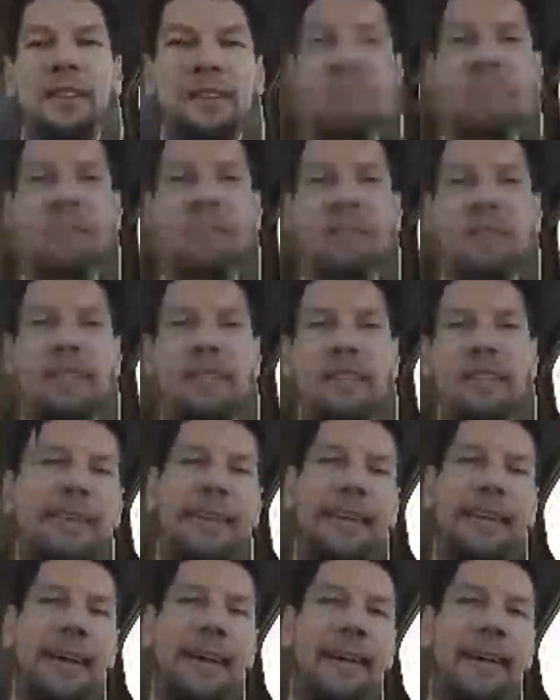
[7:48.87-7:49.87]
yeah,
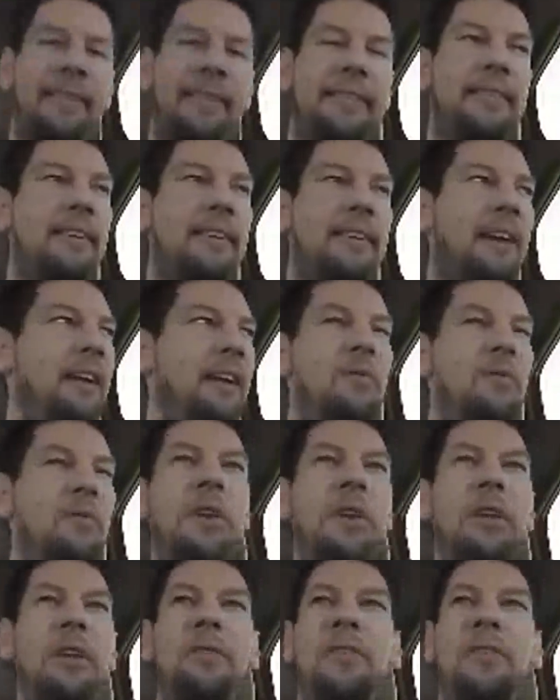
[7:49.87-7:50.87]
I don't have money for
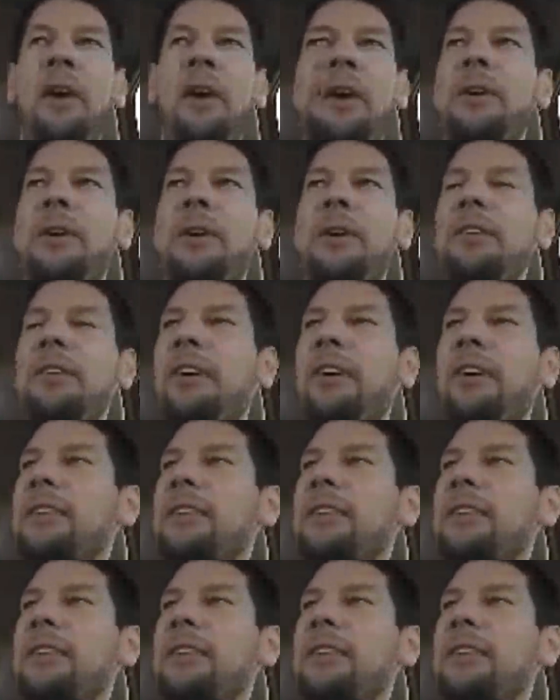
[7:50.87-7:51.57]
that. Will, you crazy?